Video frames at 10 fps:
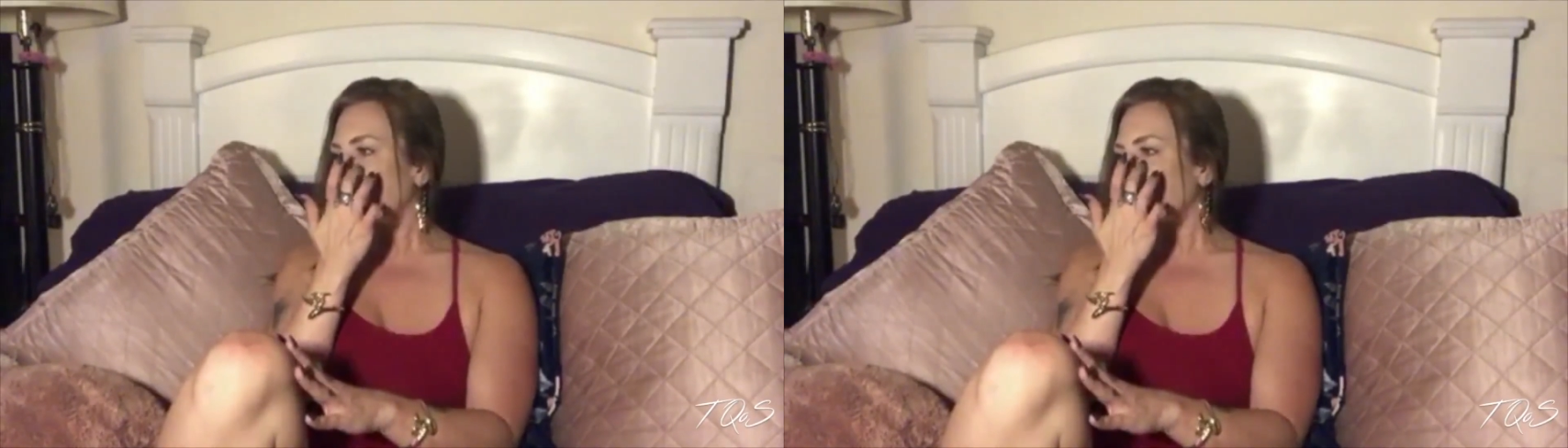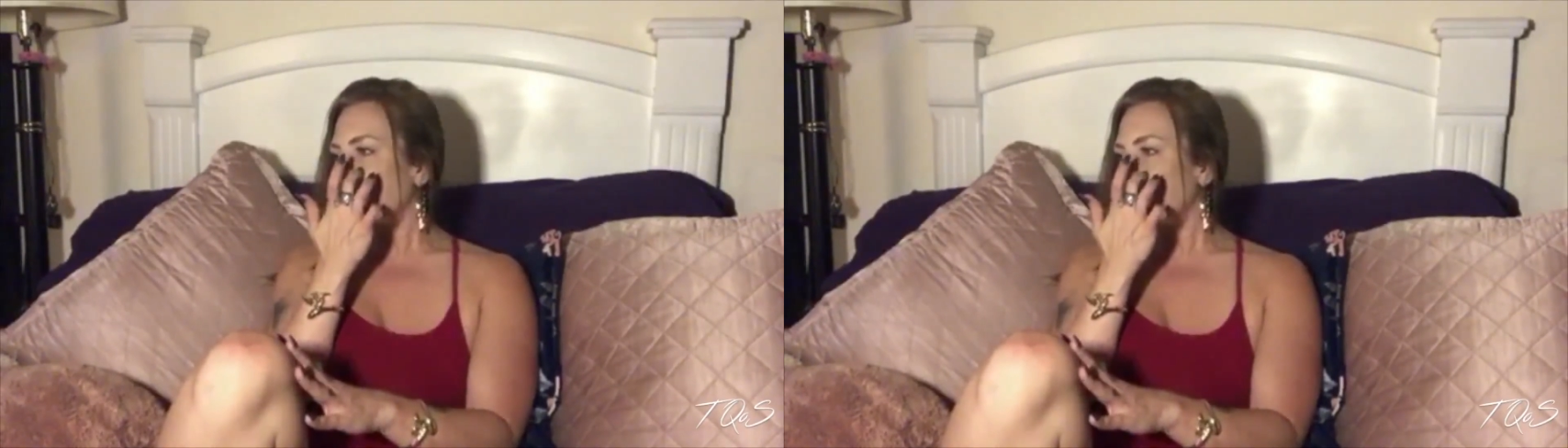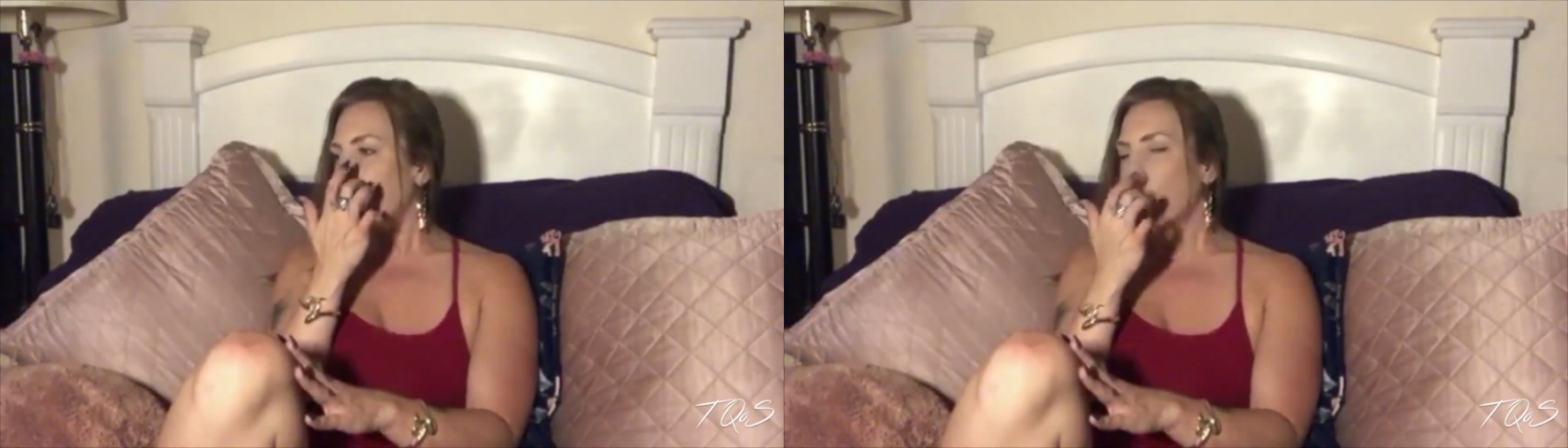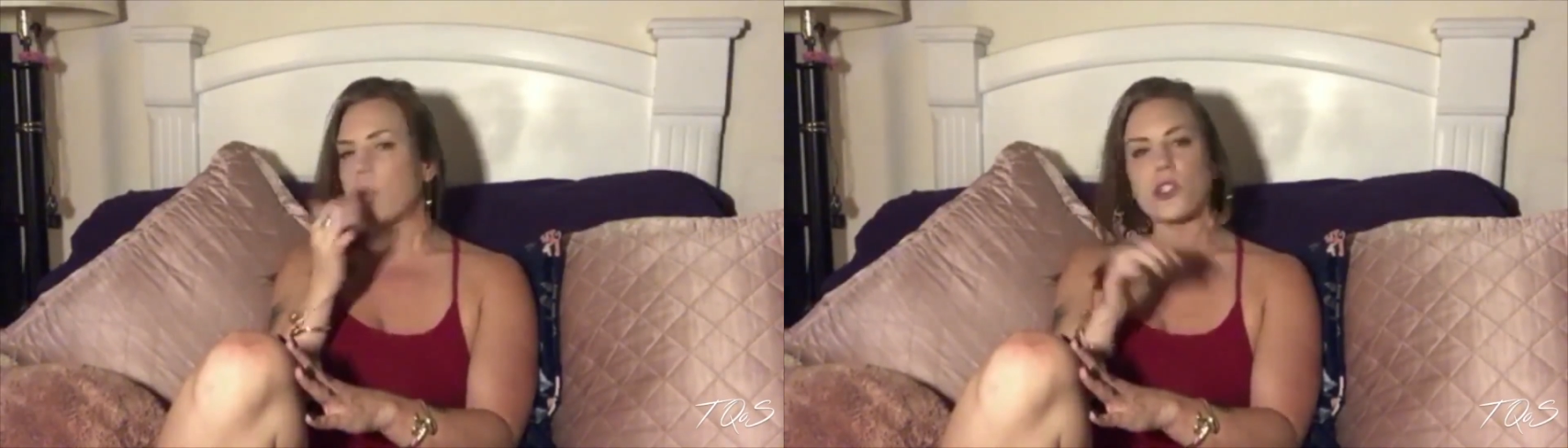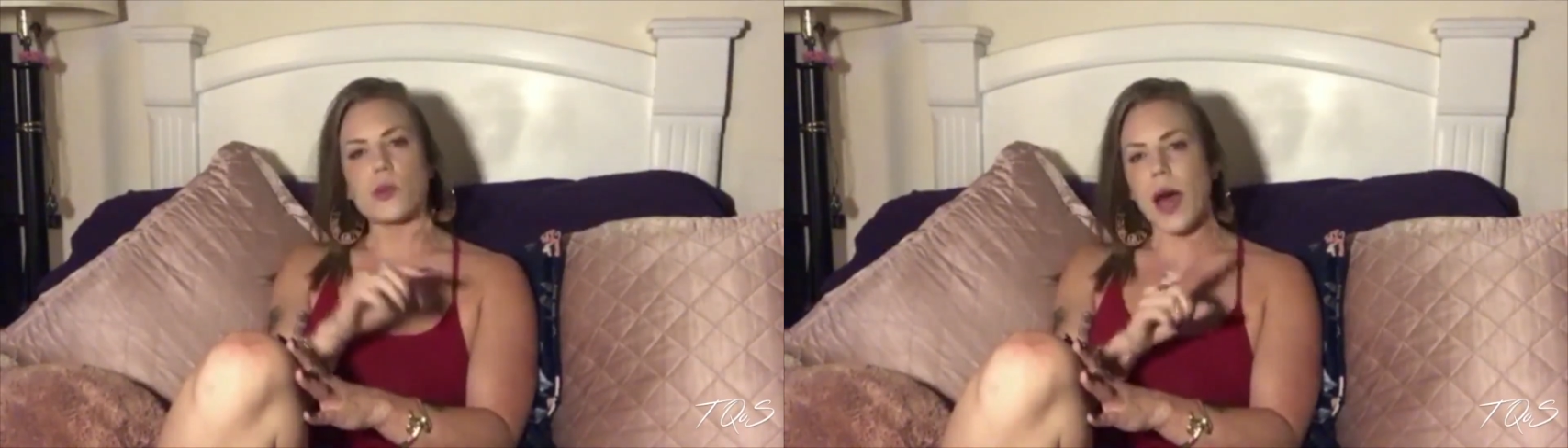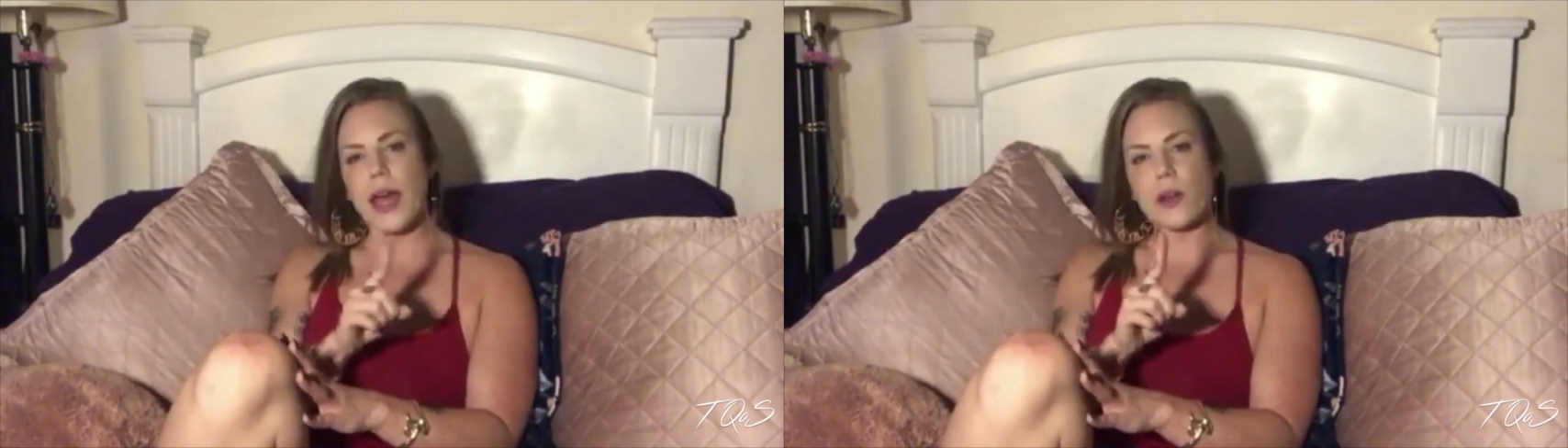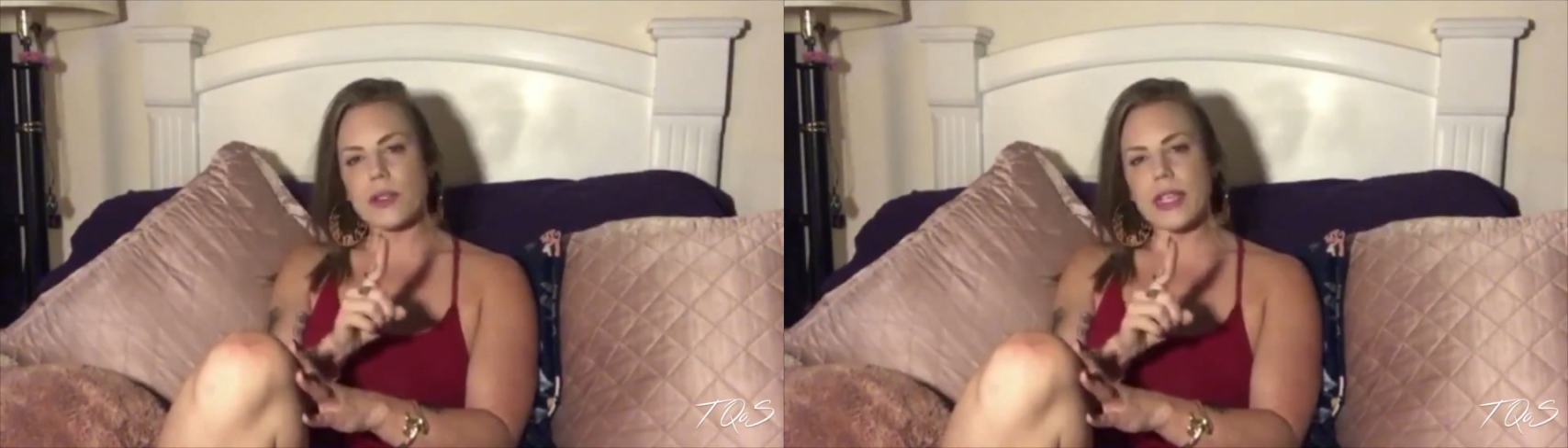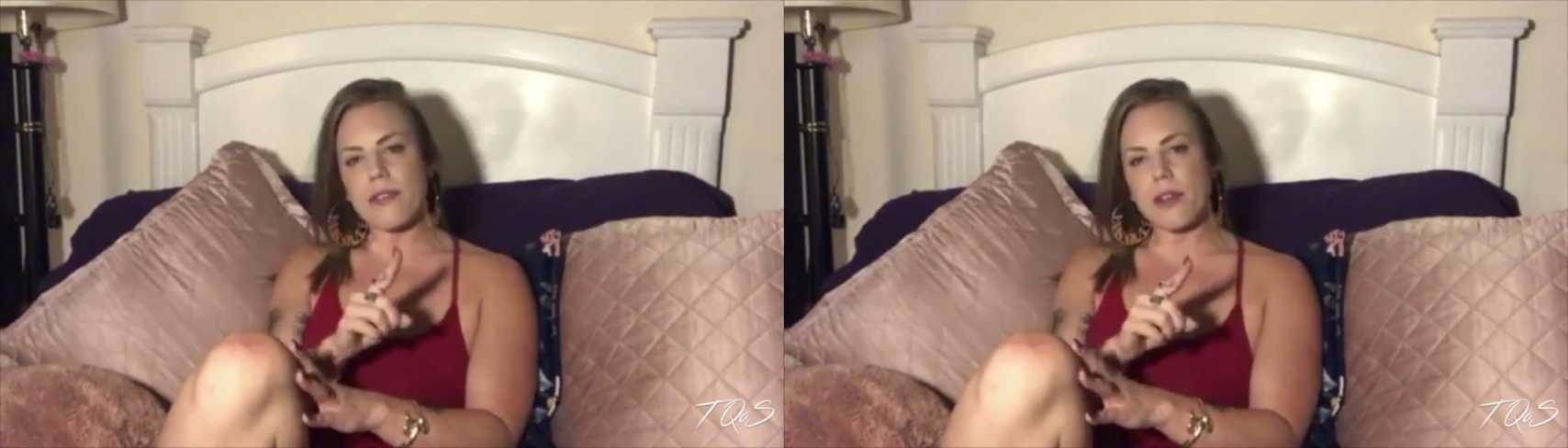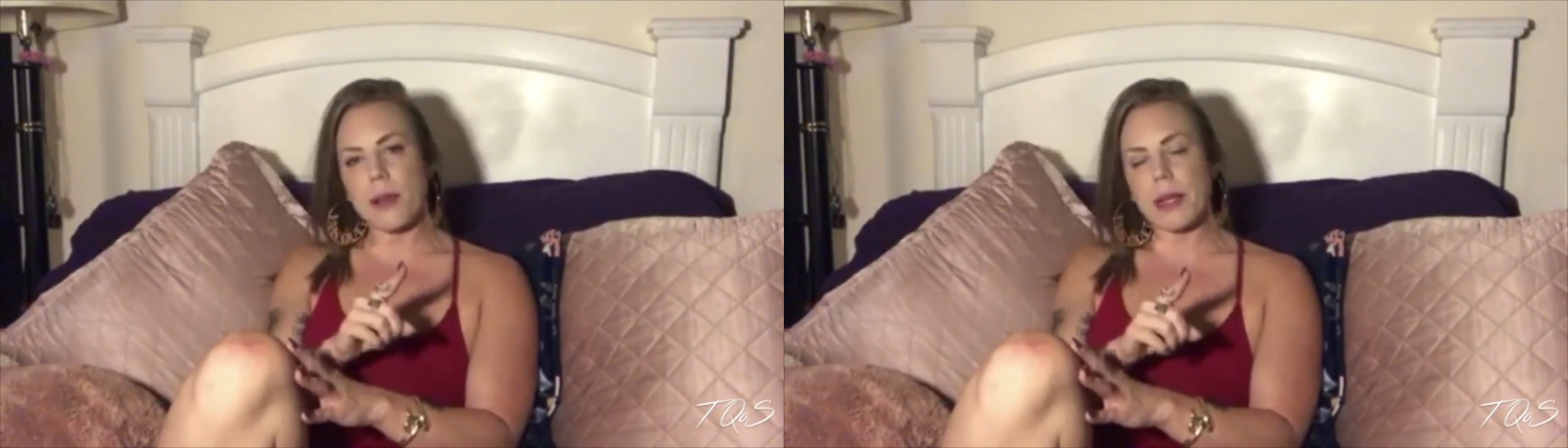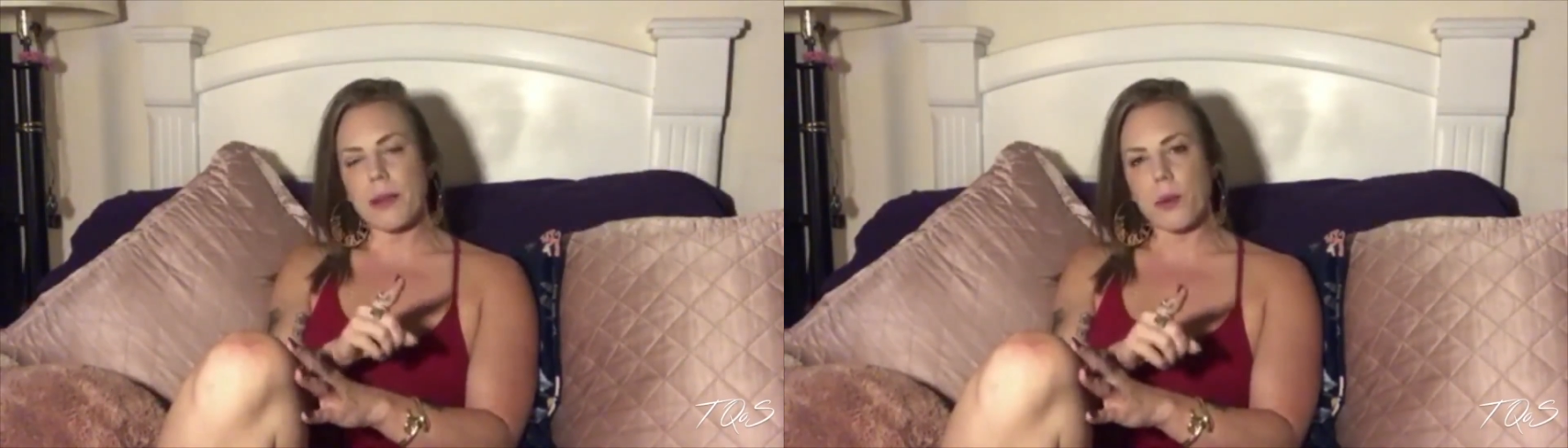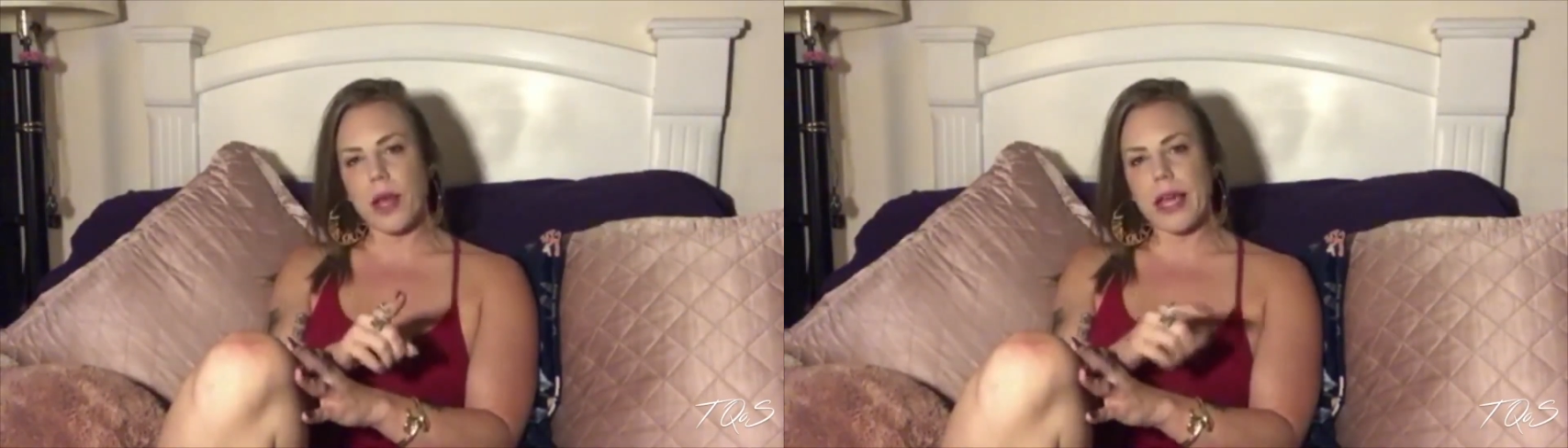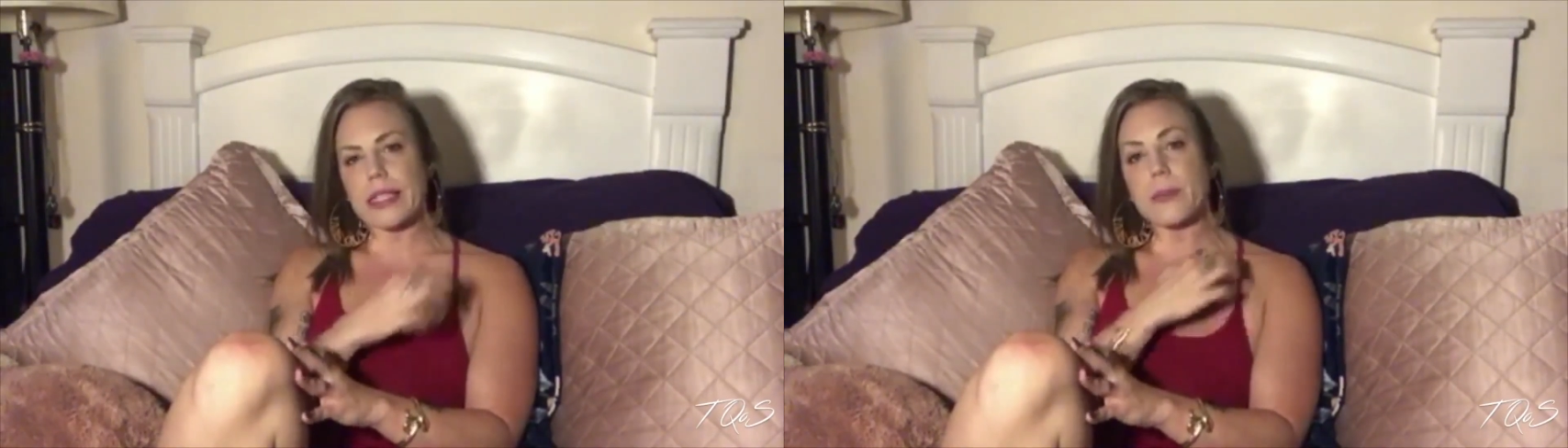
You know, which is why I don't take very many breaks.